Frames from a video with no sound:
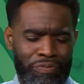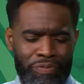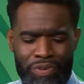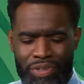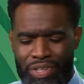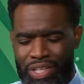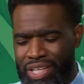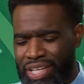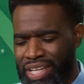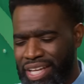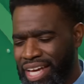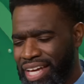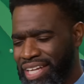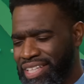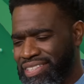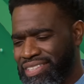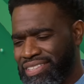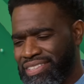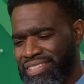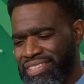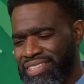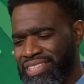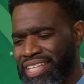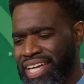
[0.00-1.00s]
for the
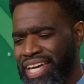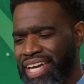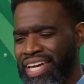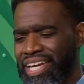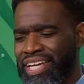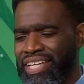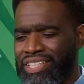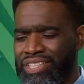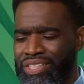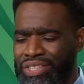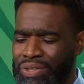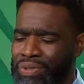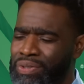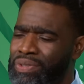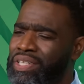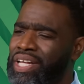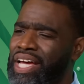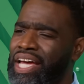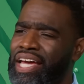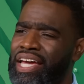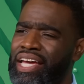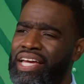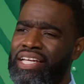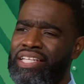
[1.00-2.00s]
next day, 2
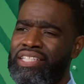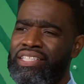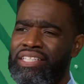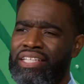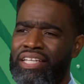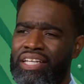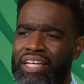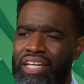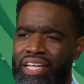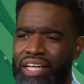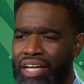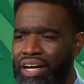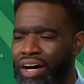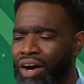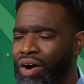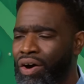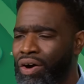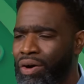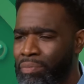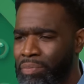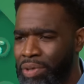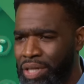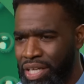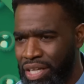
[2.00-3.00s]
days,
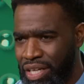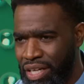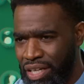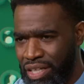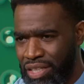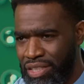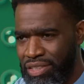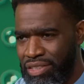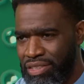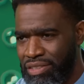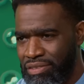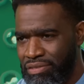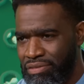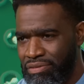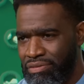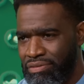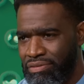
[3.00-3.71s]
all because